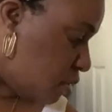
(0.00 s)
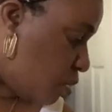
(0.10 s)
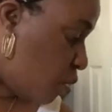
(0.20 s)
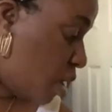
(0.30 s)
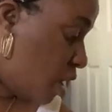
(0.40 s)

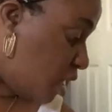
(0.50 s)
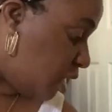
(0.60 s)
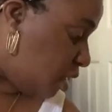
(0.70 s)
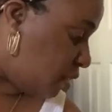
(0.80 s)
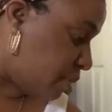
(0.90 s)

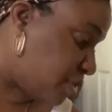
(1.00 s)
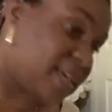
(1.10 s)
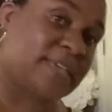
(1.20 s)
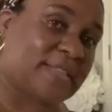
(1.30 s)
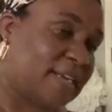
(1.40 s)
wall
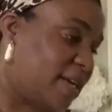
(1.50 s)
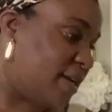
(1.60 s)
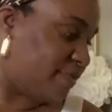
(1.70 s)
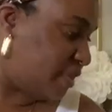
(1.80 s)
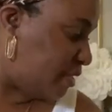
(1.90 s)
thingy that I
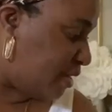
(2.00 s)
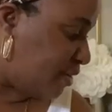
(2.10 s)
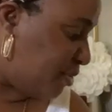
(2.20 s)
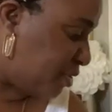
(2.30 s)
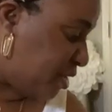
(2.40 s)
have in there. I
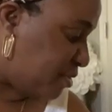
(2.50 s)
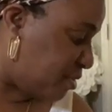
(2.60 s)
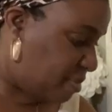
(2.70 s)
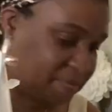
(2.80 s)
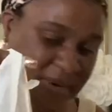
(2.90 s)
don't really
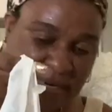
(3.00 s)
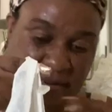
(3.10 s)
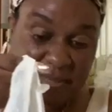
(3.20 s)
remember the name.